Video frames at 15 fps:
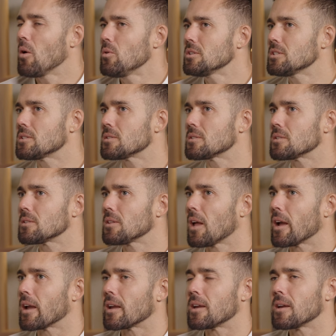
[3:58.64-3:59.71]
was
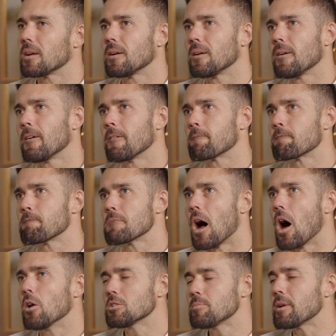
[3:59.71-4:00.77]

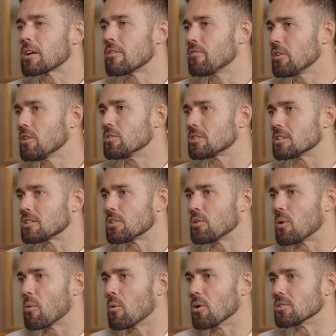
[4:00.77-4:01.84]
a bit confused as to who
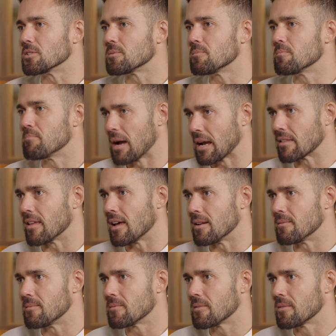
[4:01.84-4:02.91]
I was back then.